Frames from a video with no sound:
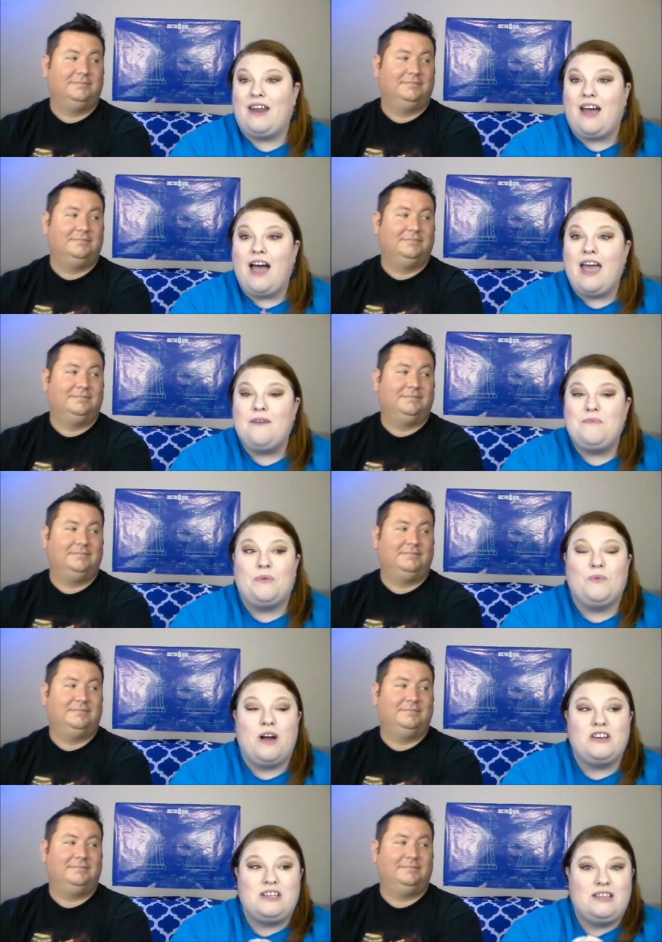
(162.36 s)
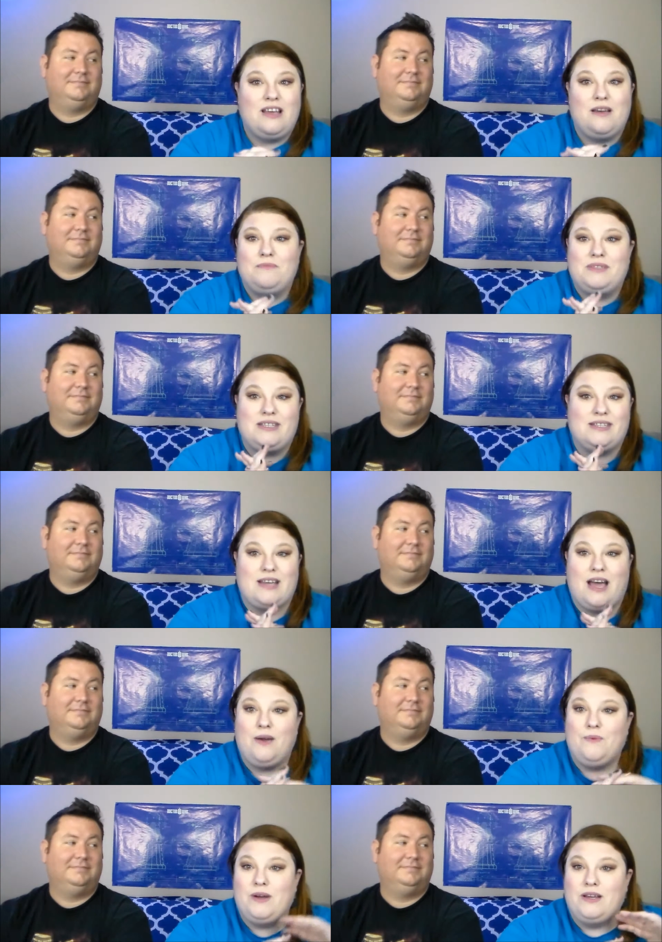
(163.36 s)
Speaker 1: fan i have been watching them since
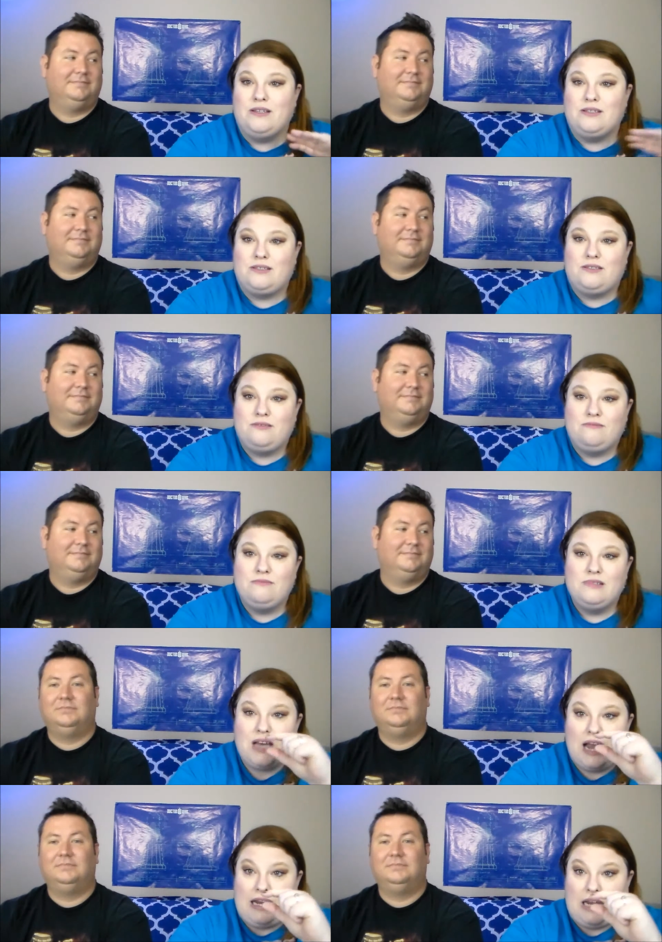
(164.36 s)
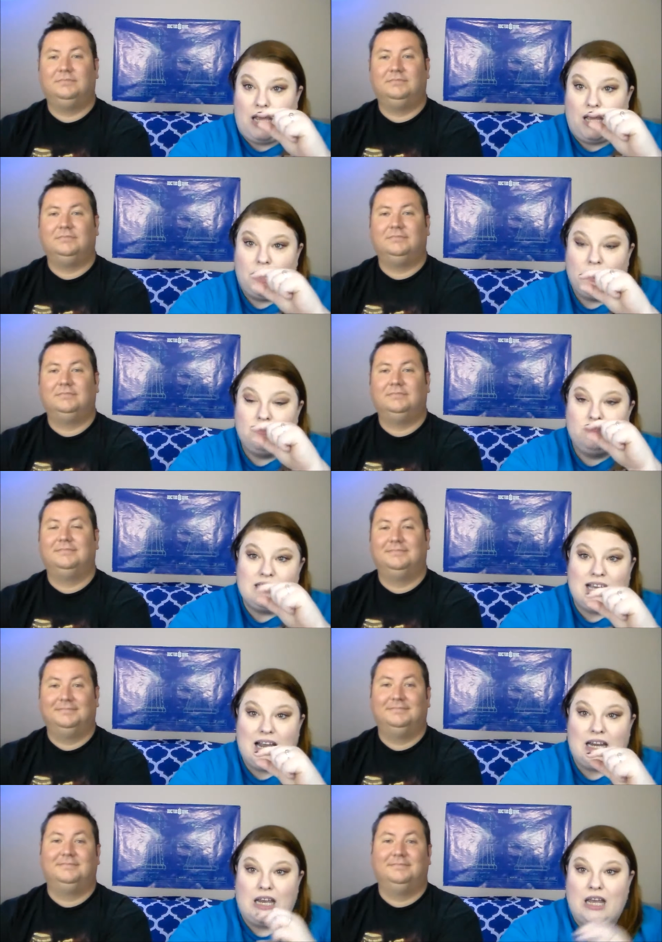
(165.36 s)
i was tiny
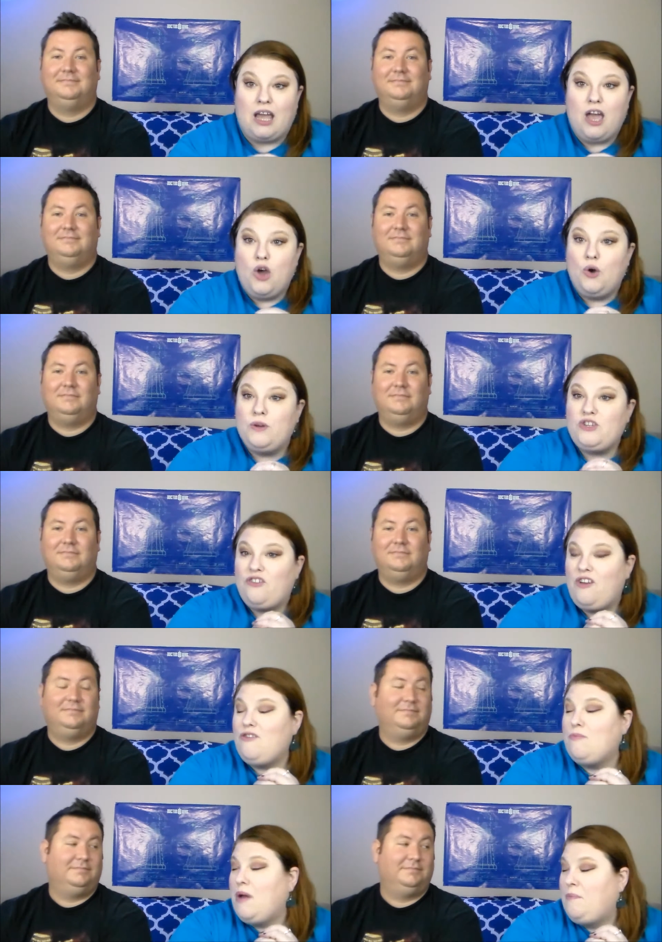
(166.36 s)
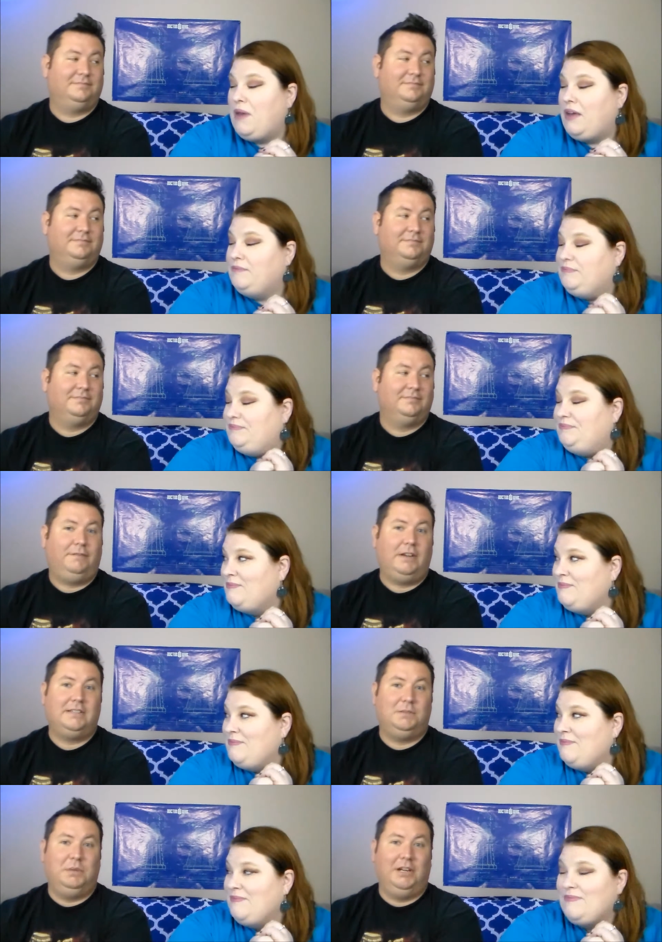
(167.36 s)
tiny who is your favorite muppet
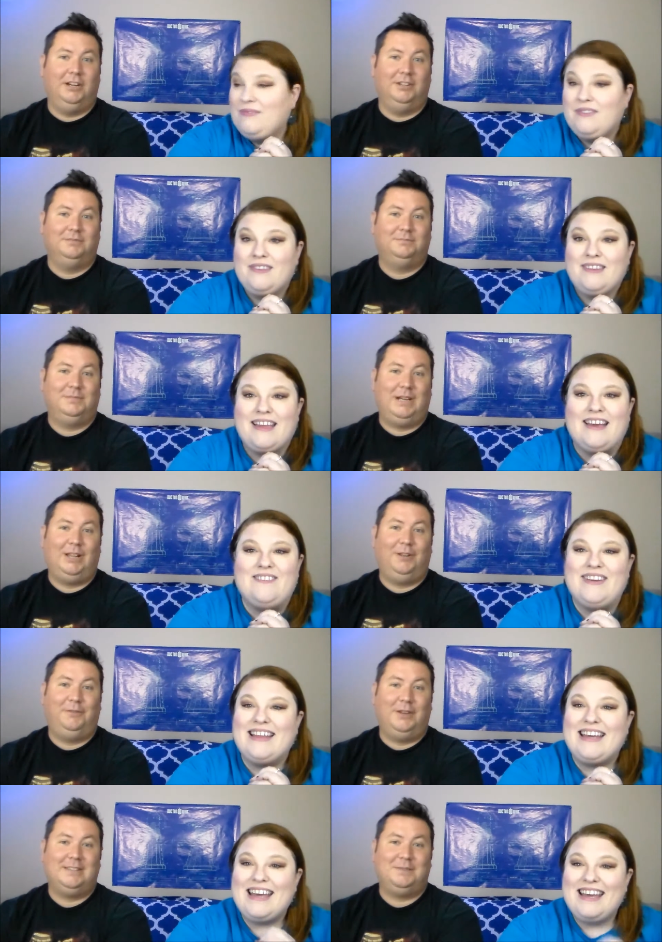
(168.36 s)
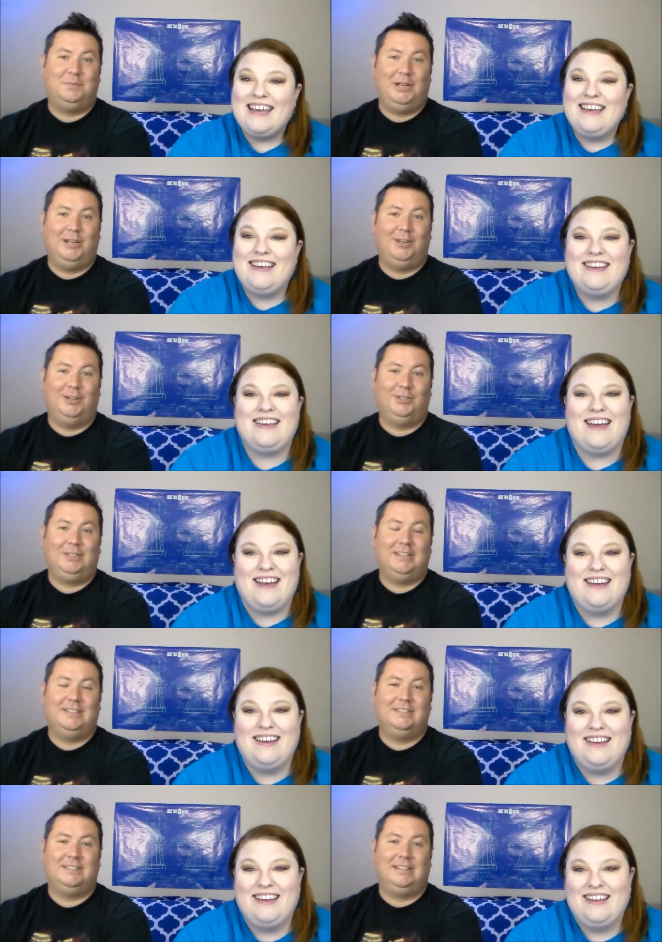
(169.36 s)
Speaker 2: Fozzie Bear. I love really? Fozzie Bear
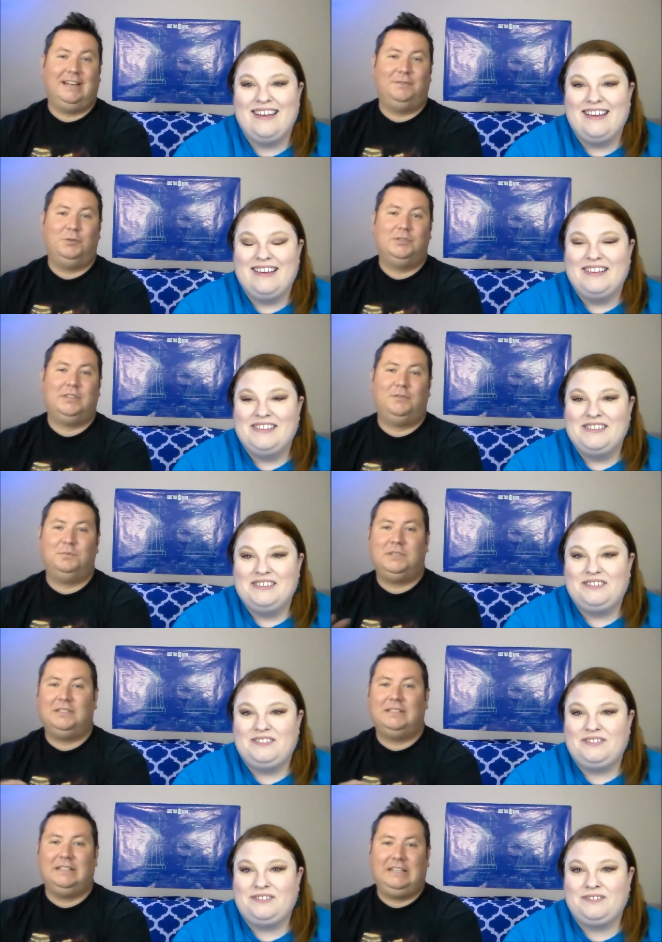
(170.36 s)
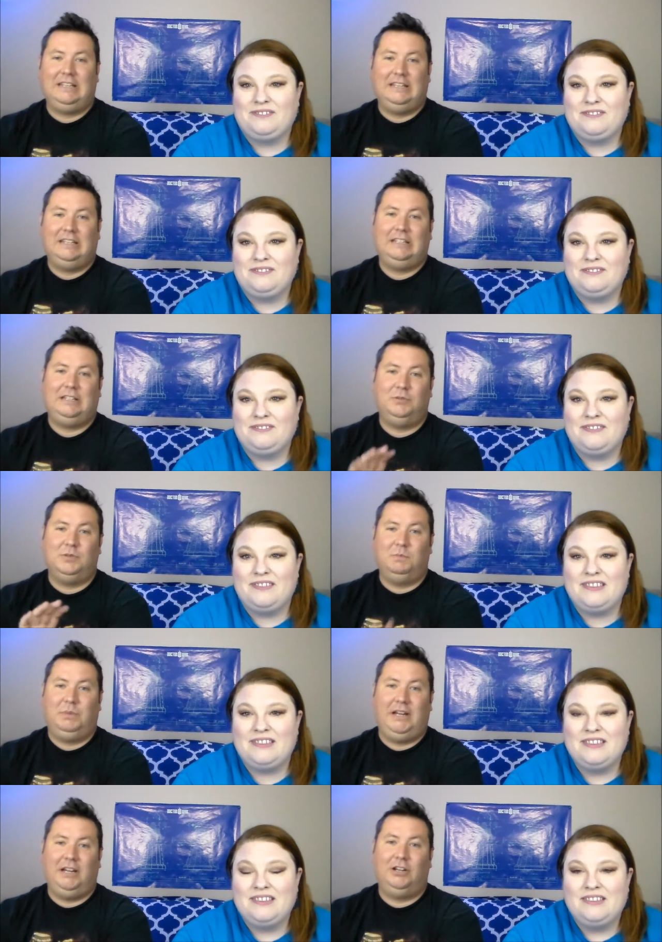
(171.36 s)
because yeah. I've always loved him since a kid. He was
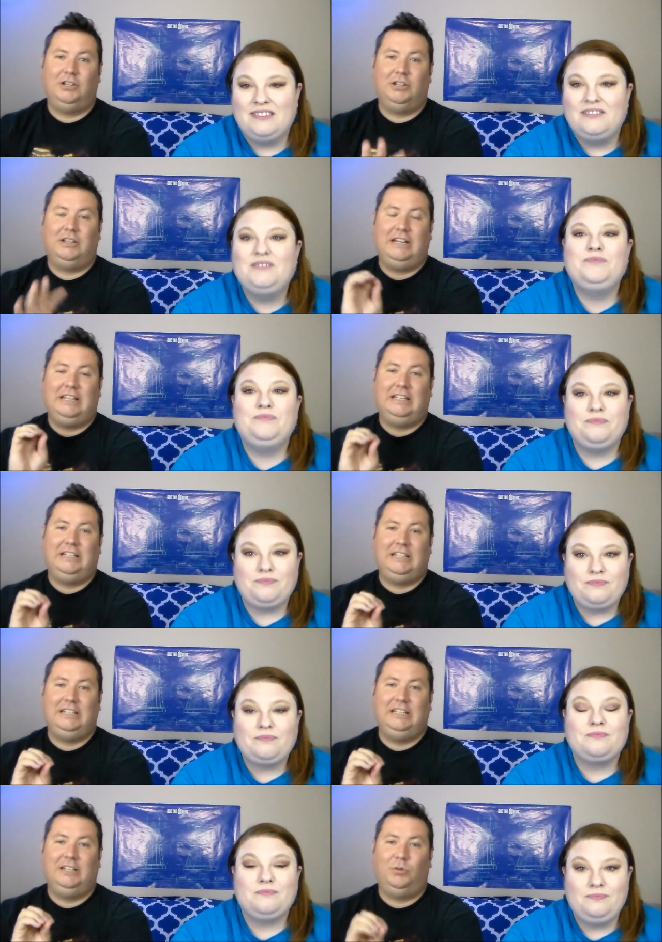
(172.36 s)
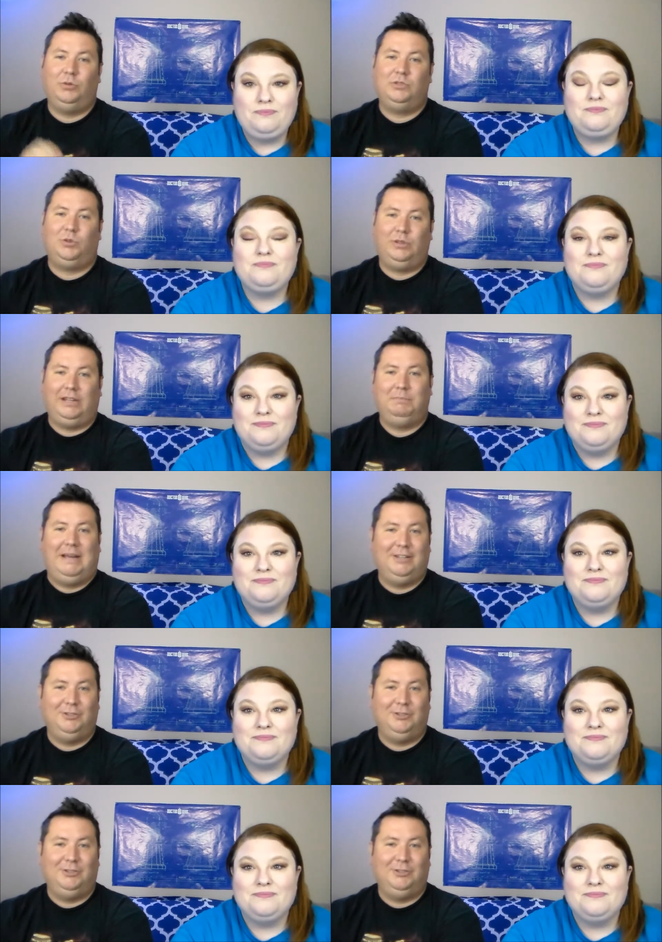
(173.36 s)
a bear, and then he always told like